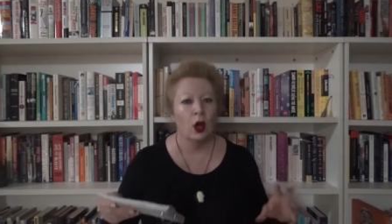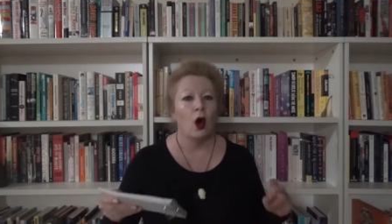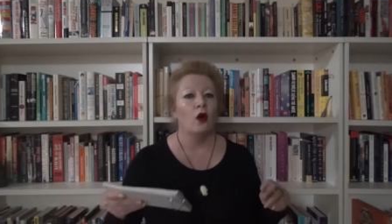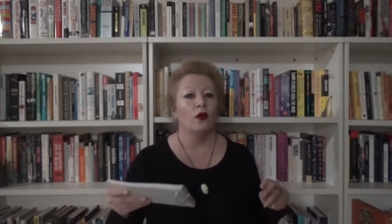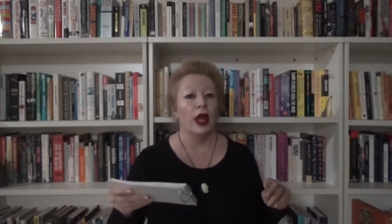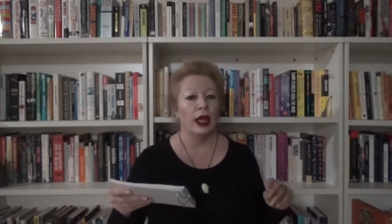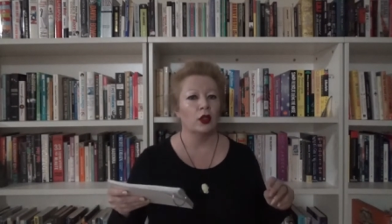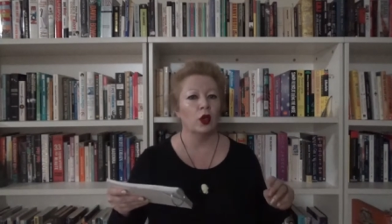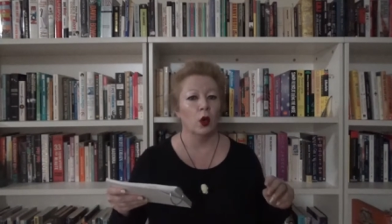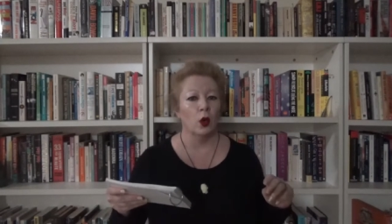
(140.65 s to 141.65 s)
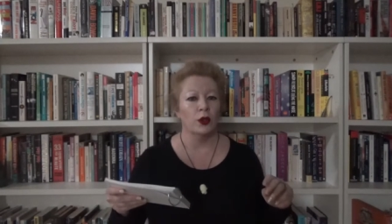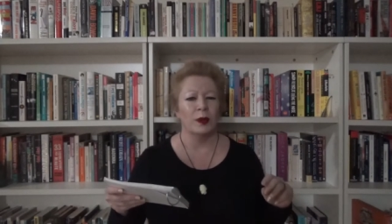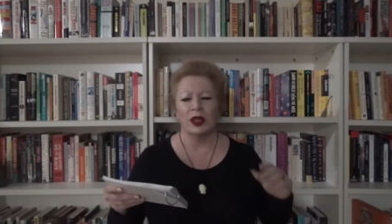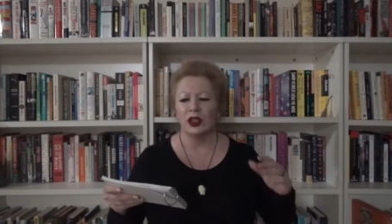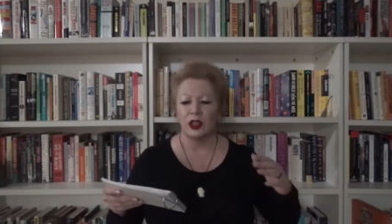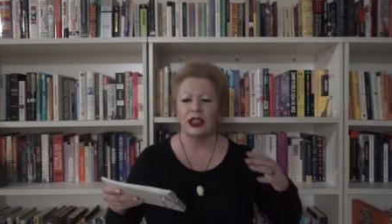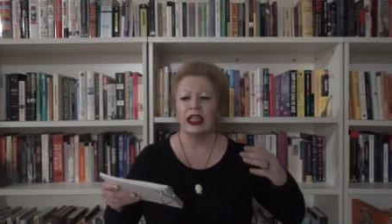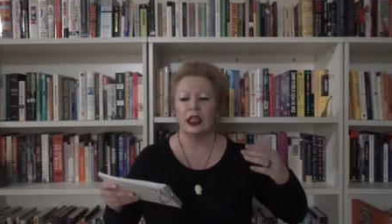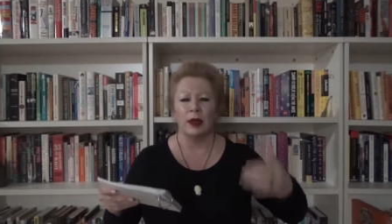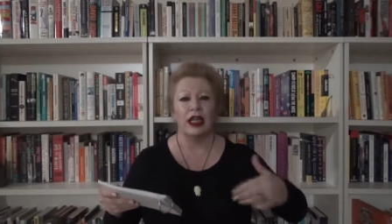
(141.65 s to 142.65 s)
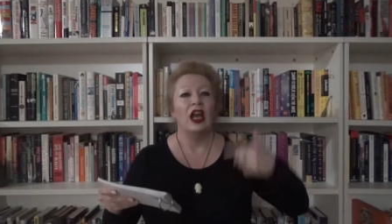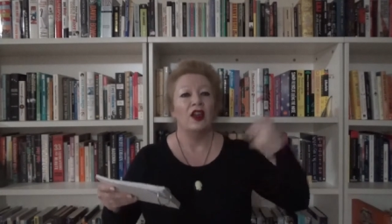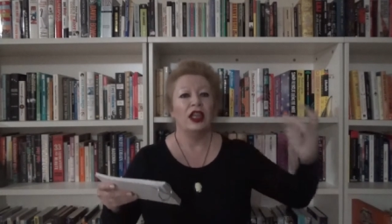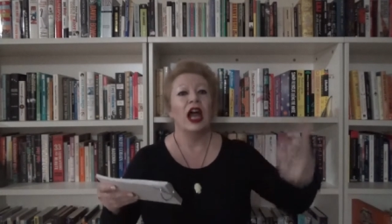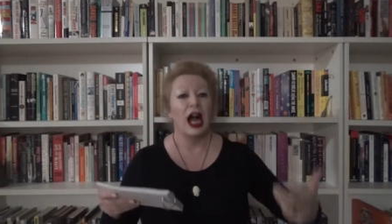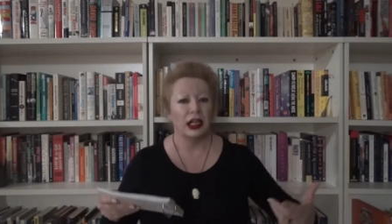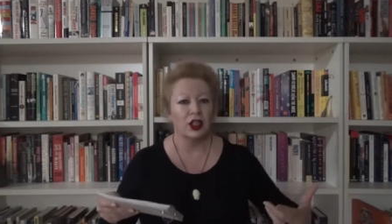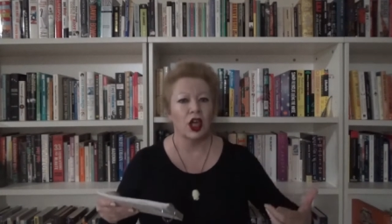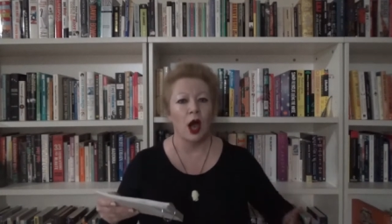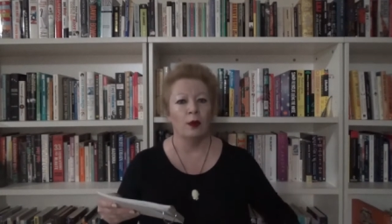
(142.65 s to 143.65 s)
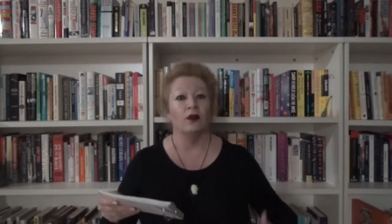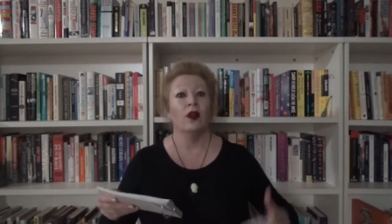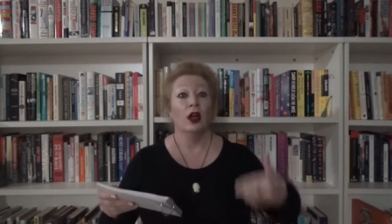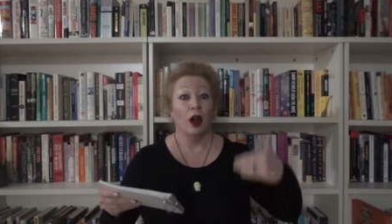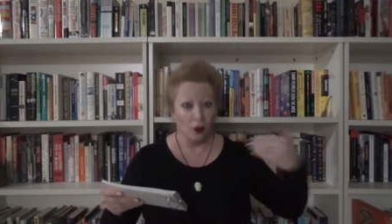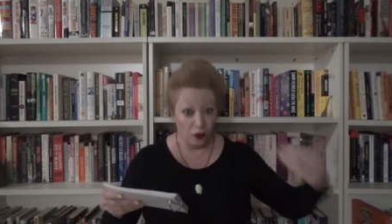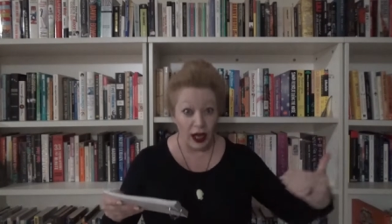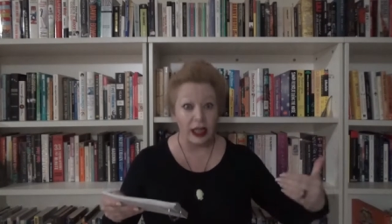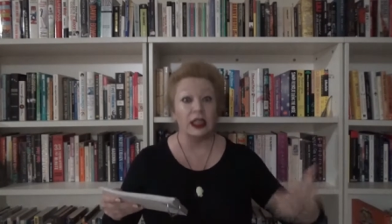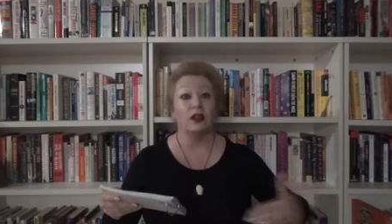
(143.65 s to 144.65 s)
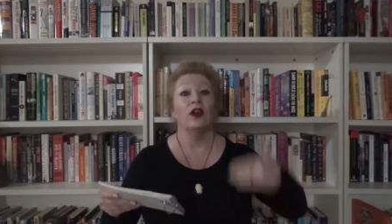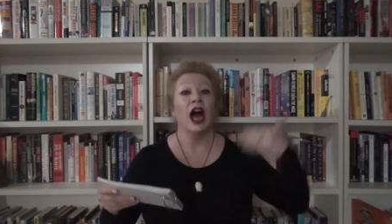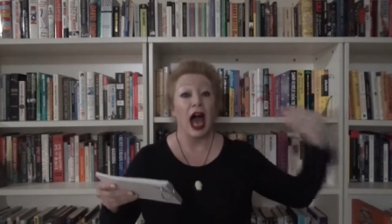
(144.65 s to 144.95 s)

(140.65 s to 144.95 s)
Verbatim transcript: of that course because it seemed to be the archetype of effective